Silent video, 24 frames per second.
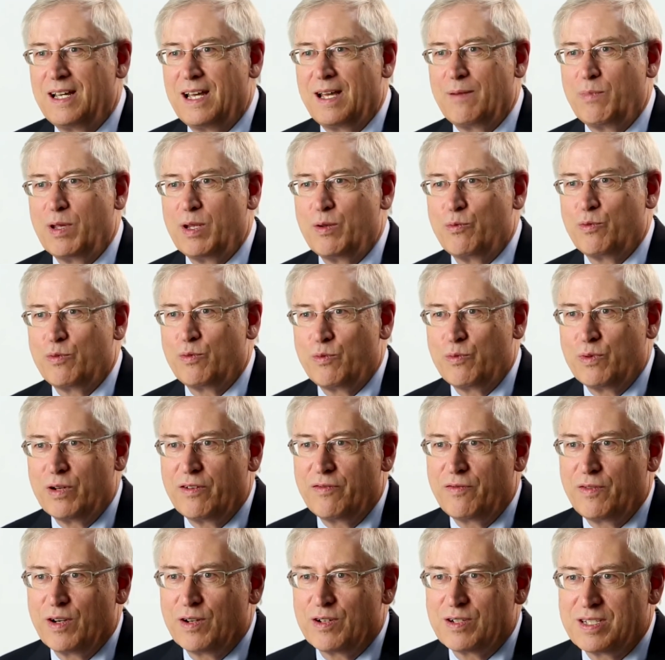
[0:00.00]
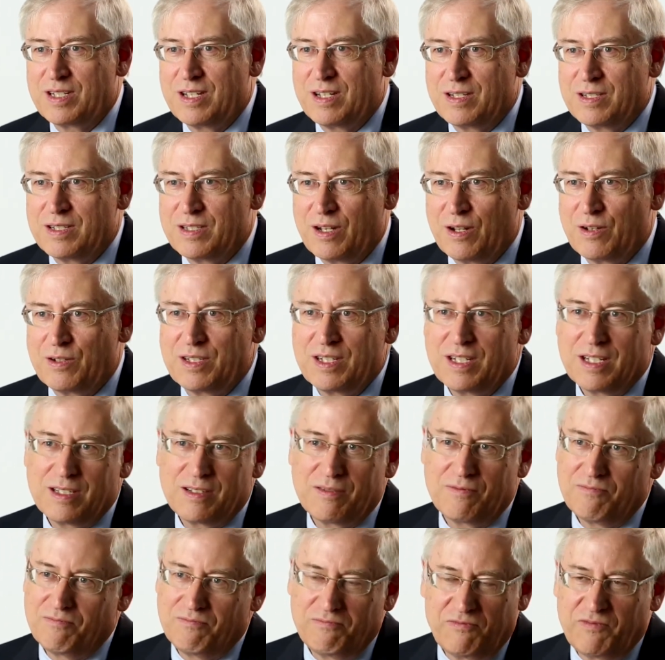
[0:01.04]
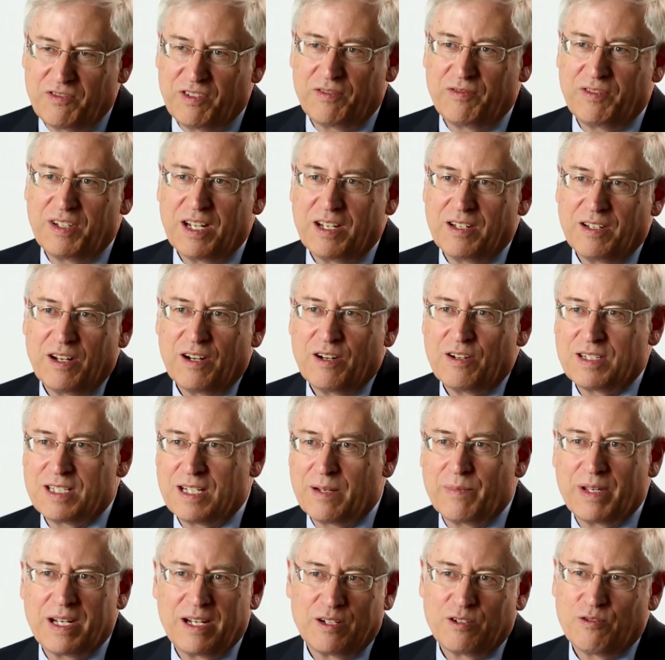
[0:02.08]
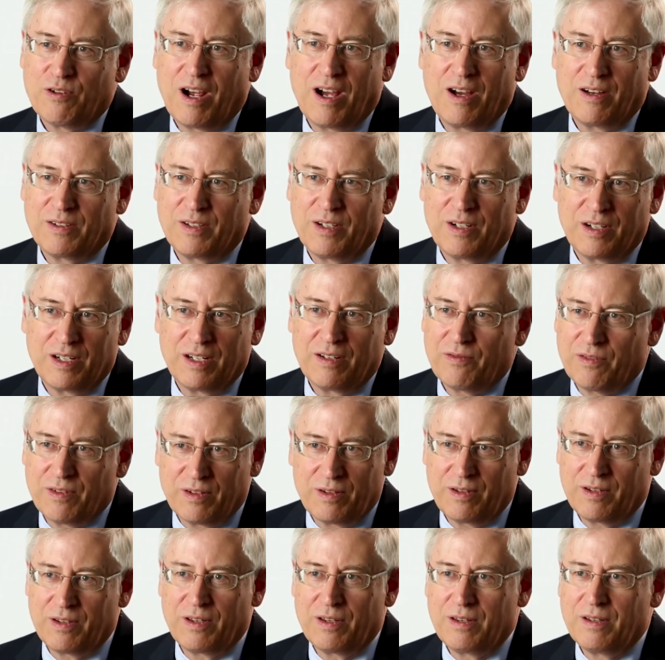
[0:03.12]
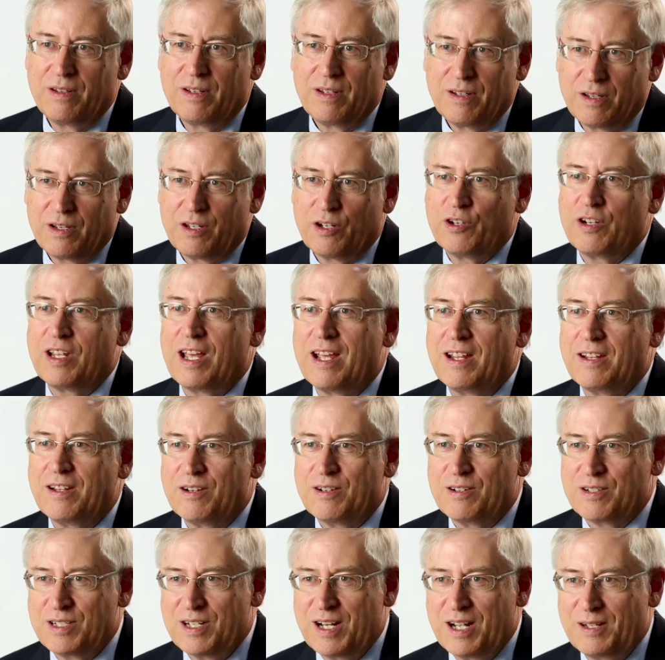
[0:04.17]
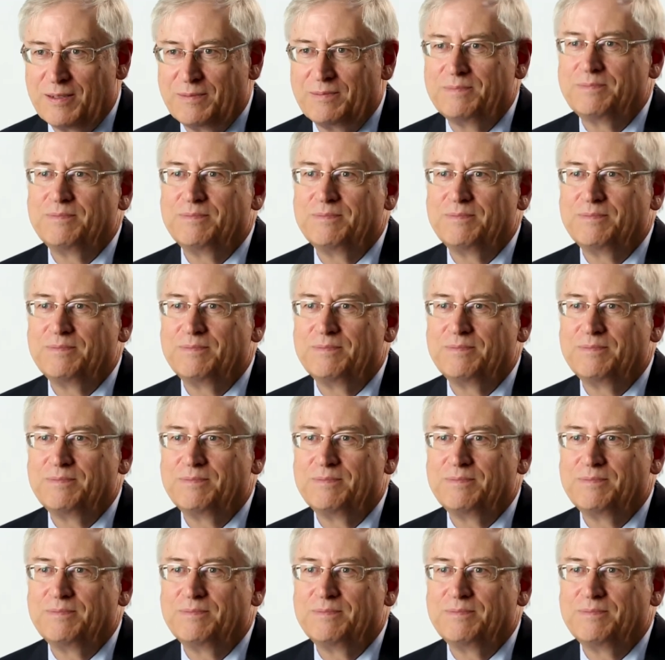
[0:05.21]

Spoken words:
I've been with Will Ferguson Associates for 15 years. I've been a trial attorney for 38 years now.